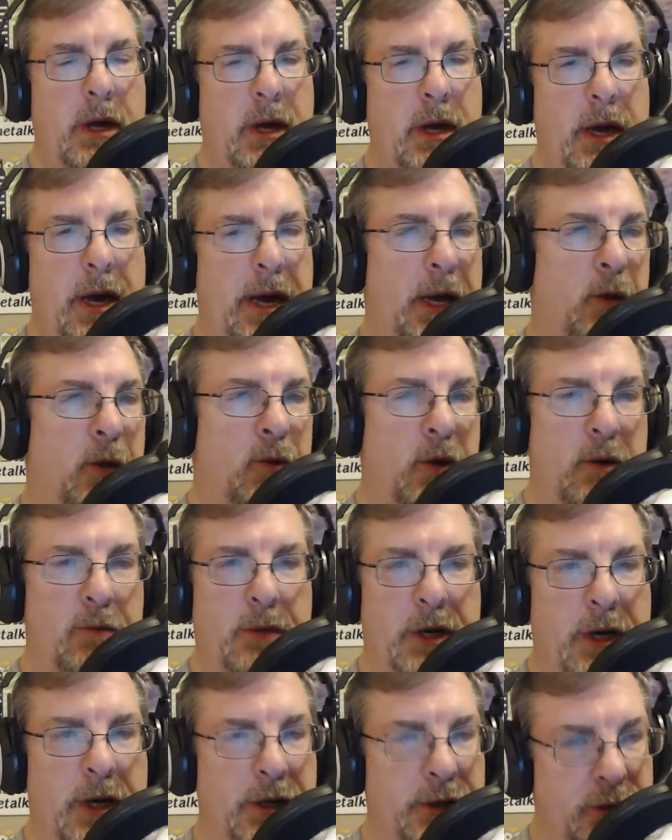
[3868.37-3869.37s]
anyone
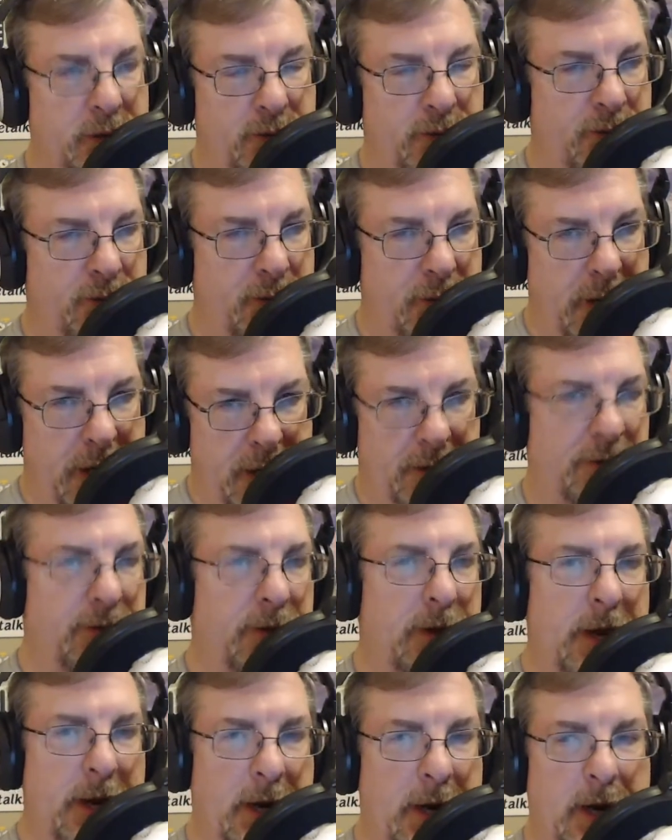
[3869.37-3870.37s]
because of
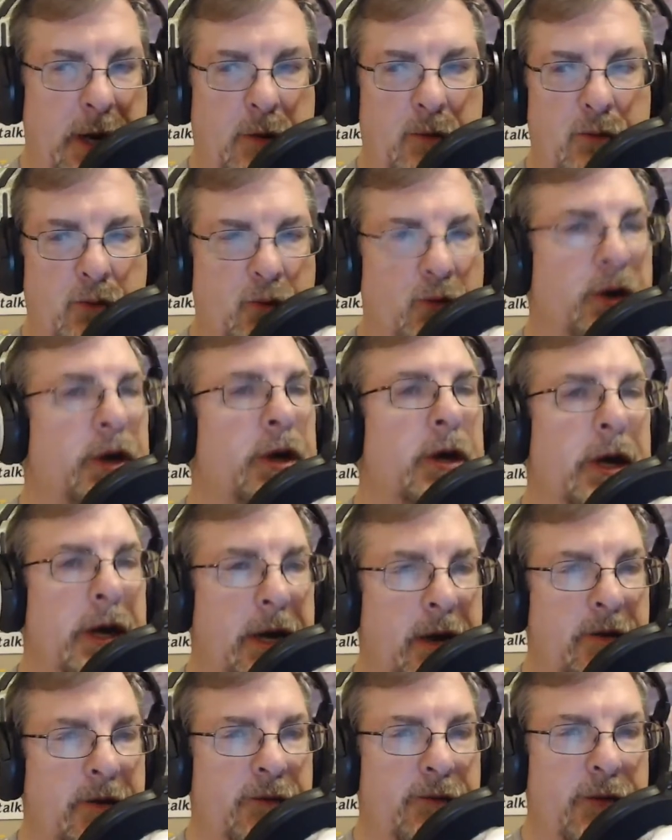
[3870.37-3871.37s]
any
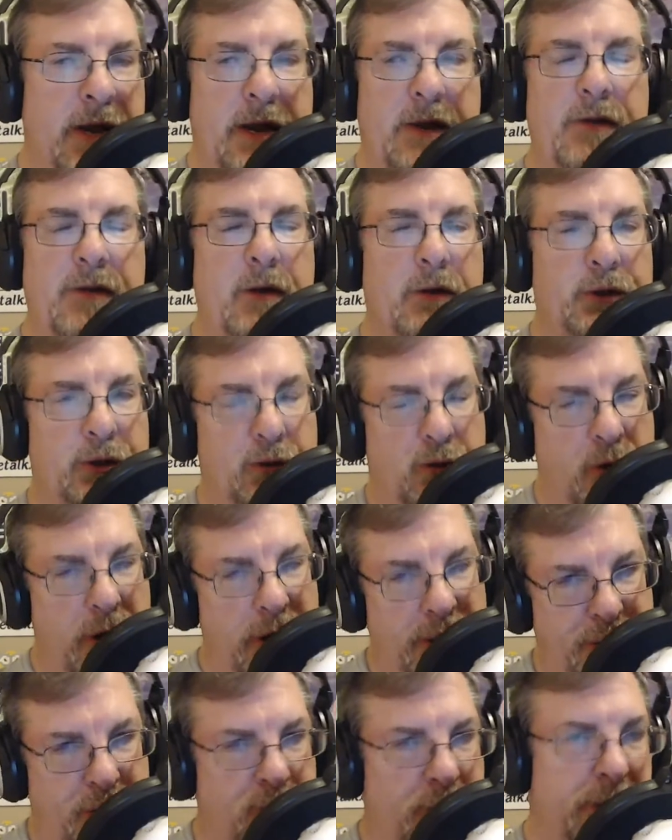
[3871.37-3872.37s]
of those
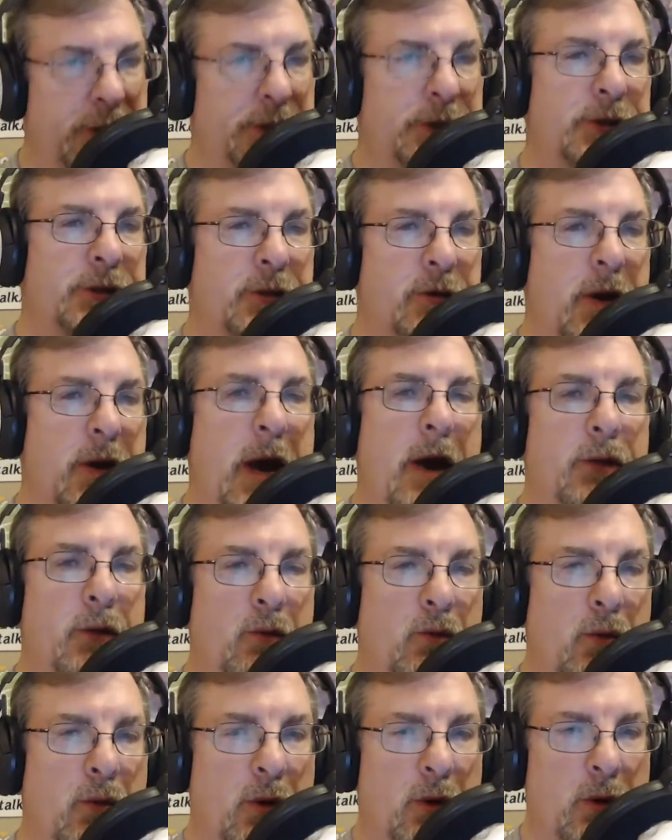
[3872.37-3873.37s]
crazy reasons that are out in the
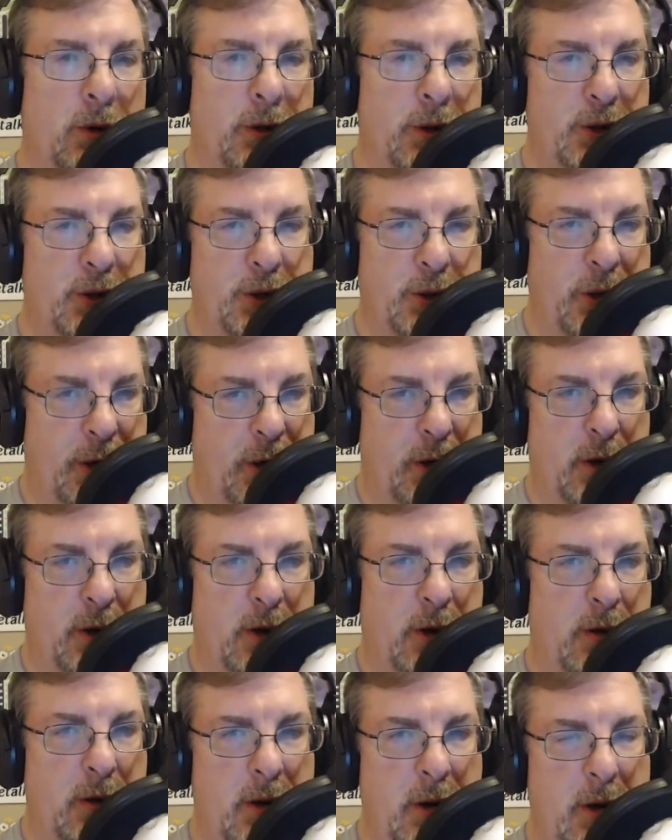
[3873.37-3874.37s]
world that you
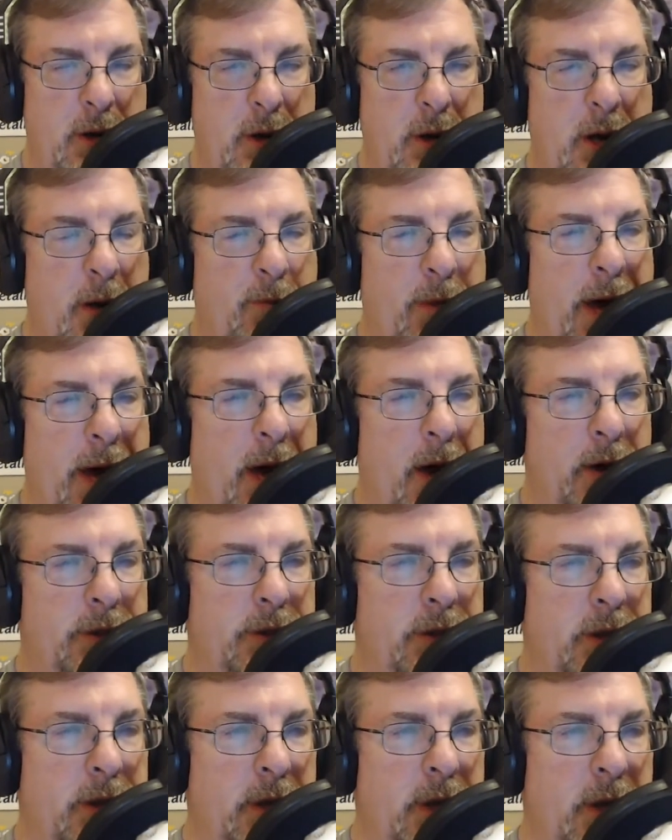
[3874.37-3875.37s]
hear
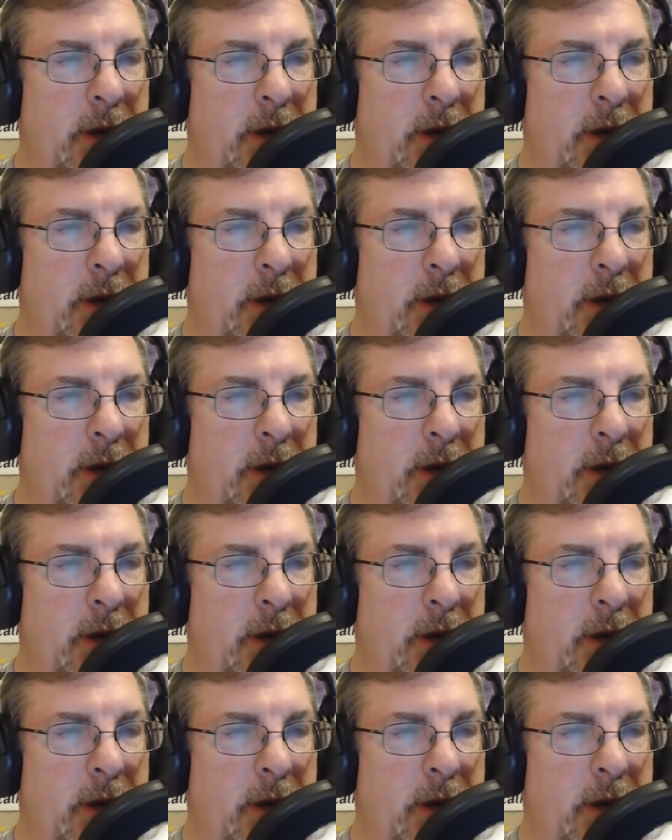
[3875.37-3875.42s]
about.